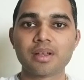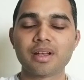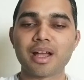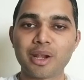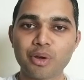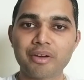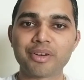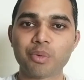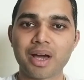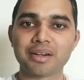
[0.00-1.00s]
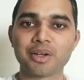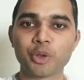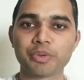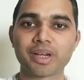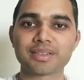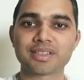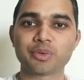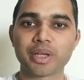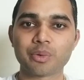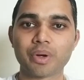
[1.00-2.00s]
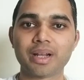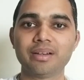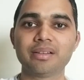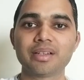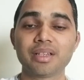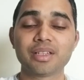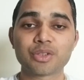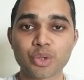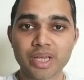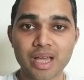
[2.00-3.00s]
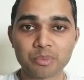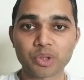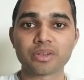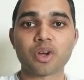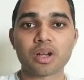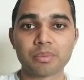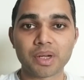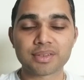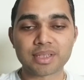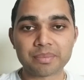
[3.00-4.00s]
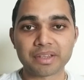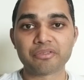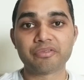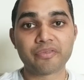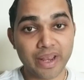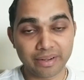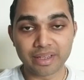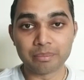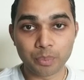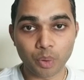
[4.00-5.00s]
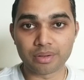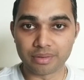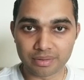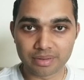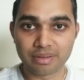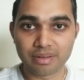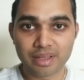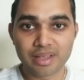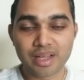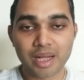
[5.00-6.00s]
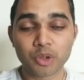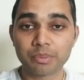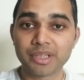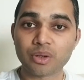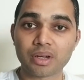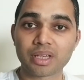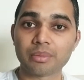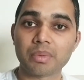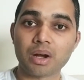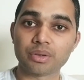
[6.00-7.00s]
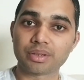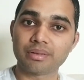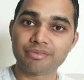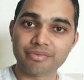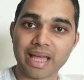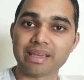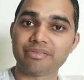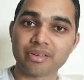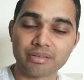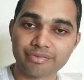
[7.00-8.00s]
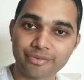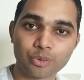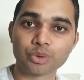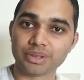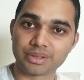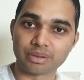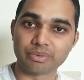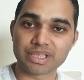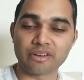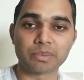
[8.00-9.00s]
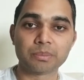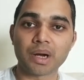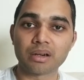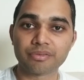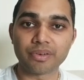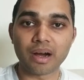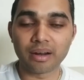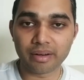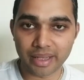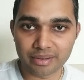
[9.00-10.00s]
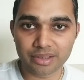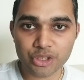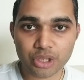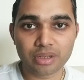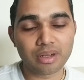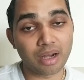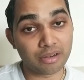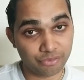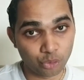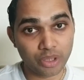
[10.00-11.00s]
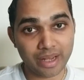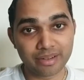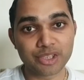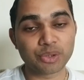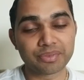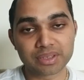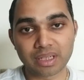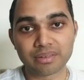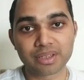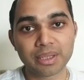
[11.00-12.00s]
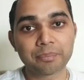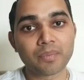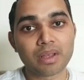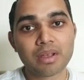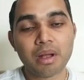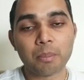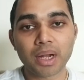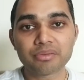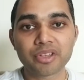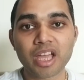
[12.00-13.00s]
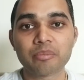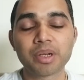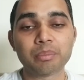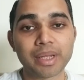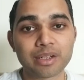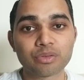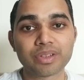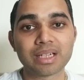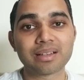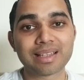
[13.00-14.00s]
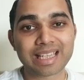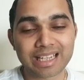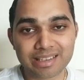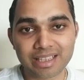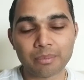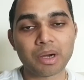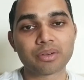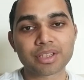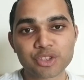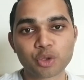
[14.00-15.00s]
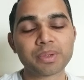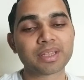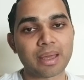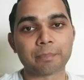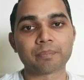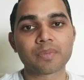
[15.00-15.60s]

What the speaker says: Hello everyone, hope you guys are doing well. Today I'm going to talk about something very important. I'm going to be talking about 5 foods which have been part of our heritage, our food heritage of this country, but we have been made to feel guilty about consuming them.